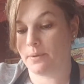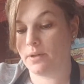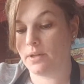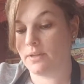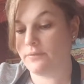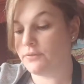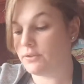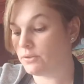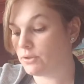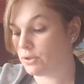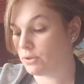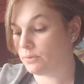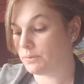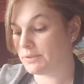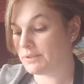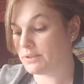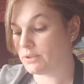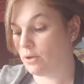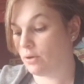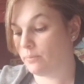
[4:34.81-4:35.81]
If you do,
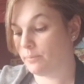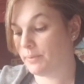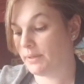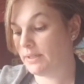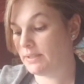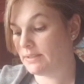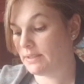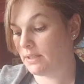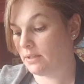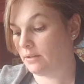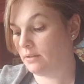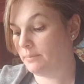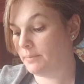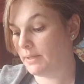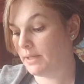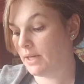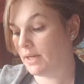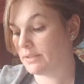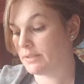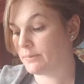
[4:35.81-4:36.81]
it's no big deal
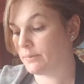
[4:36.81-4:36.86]
because